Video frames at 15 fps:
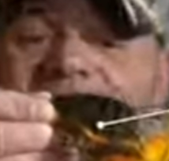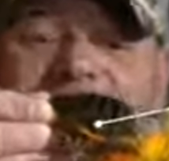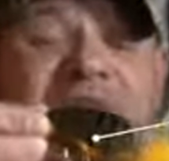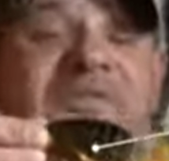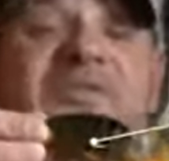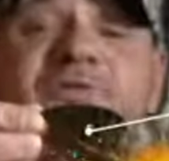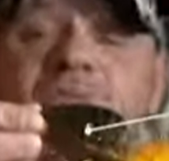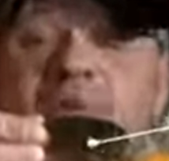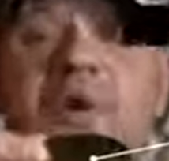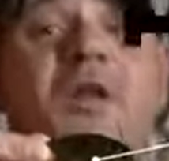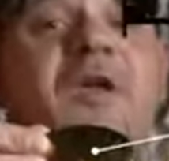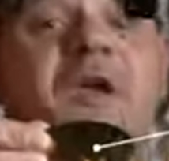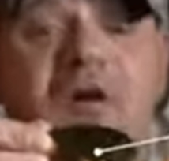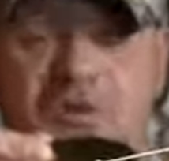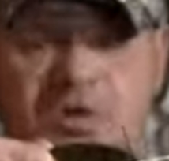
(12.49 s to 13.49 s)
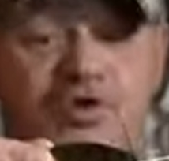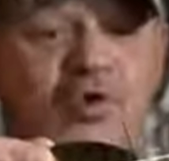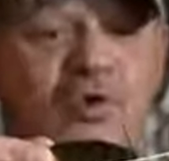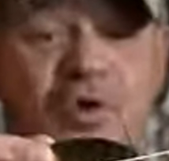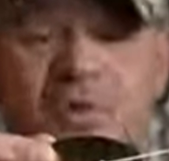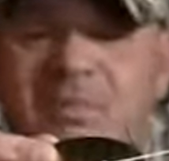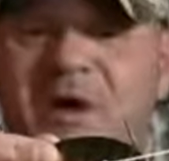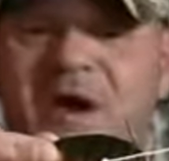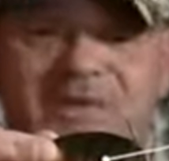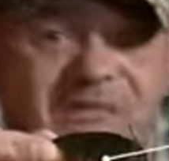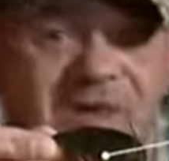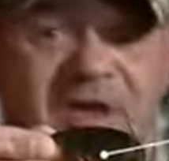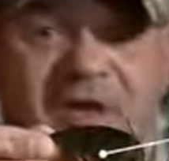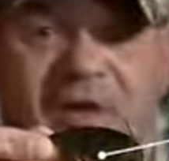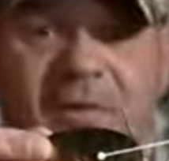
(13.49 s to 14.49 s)
This is really a cool
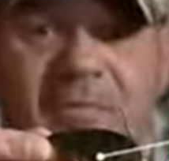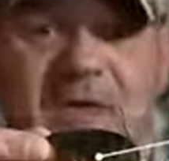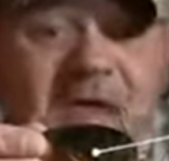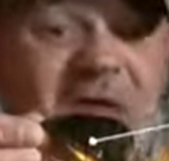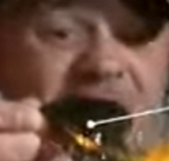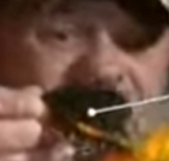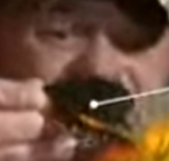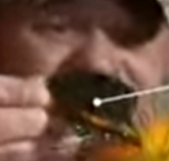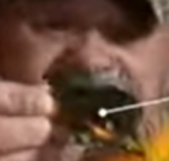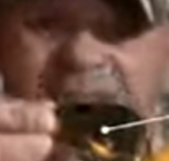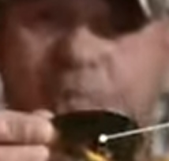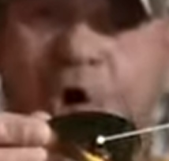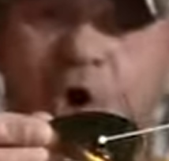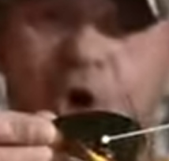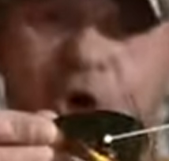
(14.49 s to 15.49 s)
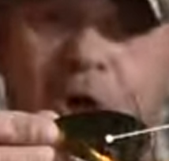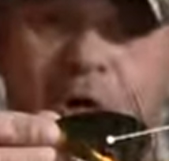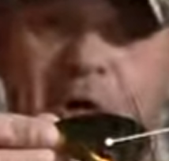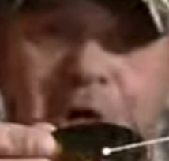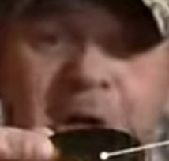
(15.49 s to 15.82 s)
bucktail. It's small,